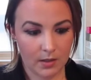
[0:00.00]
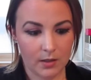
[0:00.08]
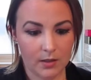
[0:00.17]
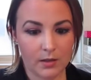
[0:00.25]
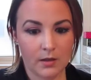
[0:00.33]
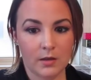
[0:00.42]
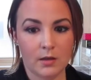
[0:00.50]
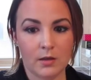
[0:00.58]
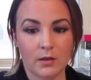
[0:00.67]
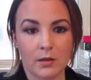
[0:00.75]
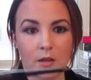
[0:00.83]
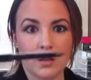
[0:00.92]

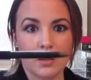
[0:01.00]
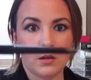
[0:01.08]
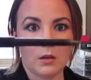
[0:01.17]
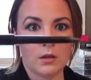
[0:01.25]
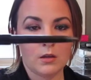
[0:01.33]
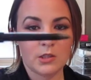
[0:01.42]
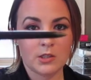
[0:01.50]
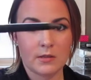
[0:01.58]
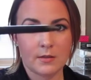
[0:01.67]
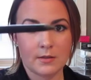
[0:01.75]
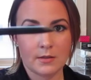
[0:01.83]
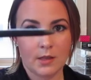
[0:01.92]
And he just
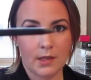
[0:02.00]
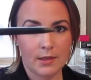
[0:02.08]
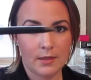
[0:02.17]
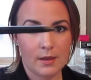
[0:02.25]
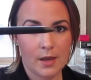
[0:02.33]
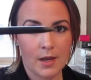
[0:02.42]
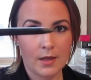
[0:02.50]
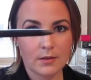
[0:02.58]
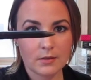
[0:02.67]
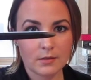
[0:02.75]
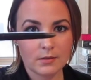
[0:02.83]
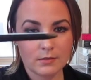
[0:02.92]
looks like
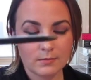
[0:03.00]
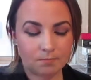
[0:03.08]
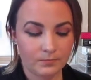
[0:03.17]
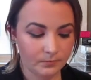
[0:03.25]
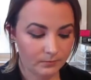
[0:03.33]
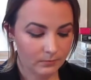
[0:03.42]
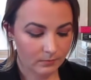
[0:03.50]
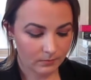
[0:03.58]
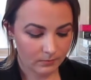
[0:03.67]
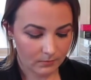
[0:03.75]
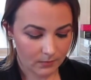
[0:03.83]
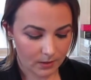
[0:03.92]
that.
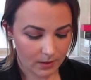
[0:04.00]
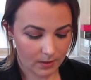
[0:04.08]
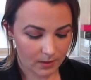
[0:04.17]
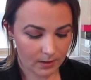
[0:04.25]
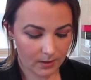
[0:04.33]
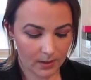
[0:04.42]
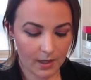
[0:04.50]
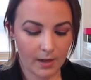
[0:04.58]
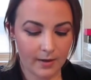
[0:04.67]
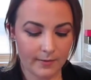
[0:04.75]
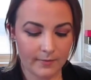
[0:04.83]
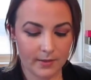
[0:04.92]
And then they
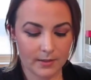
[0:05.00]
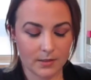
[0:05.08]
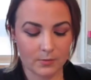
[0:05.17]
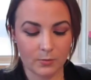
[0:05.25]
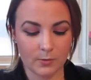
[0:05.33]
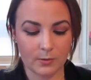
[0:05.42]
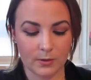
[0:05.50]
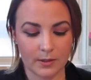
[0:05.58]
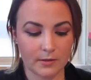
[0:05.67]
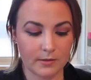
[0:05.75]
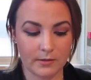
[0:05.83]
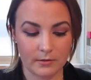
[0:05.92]
have a
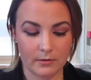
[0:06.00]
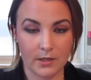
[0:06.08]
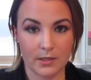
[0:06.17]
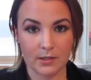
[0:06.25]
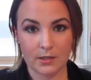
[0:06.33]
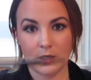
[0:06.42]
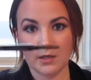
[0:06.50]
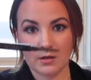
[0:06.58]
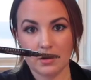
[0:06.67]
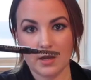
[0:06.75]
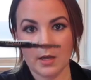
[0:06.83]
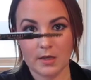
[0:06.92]
spoolie too at the
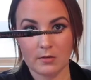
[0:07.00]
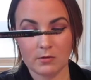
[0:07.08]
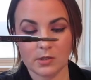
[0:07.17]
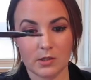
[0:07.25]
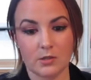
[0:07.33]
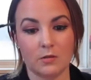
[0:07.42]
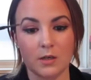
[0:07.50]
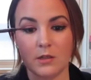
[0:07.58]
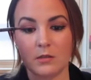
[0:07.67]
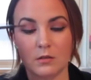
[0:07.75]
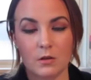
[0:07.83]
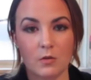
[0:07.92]
other end, which is
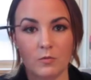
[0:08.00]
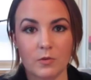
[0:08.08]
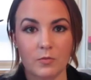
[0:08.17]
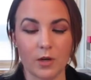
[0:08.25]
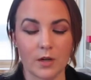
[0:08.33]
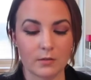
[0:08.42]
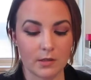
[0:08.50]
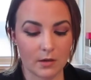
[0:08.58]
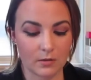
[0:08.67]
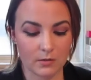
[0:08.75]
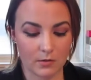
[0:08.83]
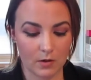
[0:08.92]
great to comb your brows
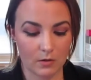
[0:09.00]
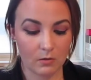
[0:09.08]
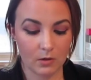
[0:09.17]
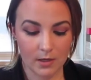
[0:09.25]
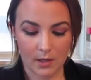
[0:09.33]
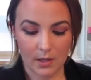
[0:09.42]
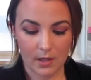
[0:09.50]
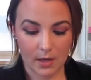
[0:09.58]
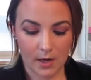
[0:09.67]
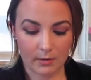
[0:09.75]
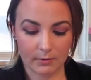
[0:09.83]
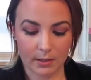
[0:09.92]
out. So
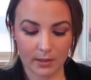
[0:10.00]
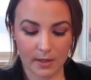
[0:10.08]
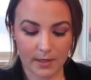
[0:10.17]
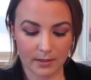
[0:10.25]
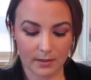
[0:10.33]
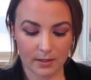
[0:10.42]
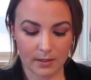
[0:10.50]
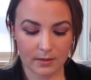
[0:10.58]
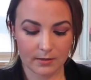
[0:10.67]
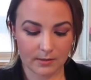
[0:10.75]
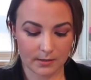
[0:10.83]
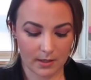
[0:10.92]
I really like
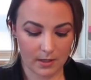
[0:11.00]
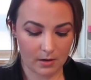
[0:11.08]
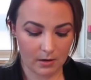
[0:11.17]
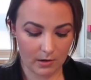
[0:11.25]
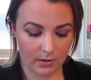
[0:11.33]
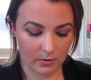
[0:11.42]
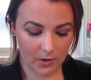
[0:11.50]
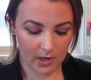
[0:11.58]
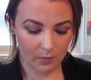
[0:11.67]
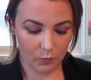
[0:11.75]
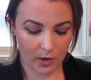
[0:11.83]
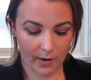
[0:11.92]
these. They are
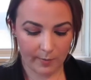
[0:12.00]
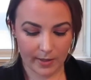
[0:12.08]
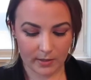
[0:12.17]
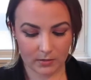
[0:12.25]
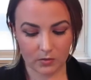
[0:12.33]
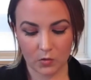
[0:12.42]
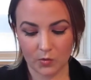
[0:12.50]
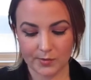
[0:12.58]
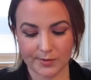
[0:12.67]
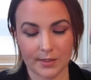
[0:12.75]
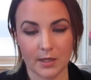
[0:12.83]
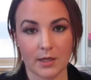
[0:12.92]
great brow
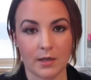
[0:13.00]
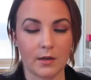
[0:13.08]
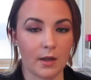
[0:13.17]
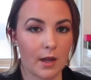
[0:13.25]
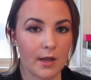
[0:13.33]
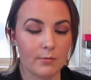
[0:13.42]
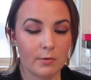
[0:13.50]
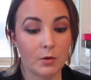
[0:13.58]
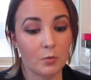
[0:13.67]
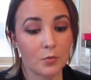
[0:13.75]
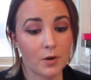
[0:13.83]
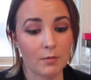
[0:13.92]
pencils and I
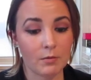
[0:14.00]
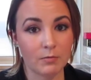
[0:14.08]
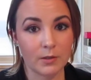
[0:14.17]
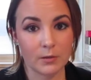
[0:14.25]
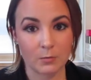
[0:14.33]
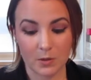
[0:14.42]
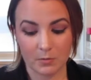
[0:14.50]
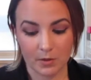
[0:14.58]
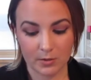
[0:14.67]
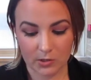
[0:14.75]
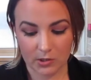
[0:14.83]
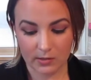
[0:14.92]
will probably
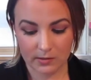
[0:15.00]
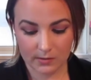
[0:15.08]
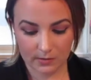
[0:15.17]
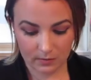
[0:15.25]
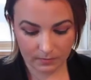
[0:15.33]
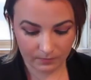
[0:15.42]
repurchase.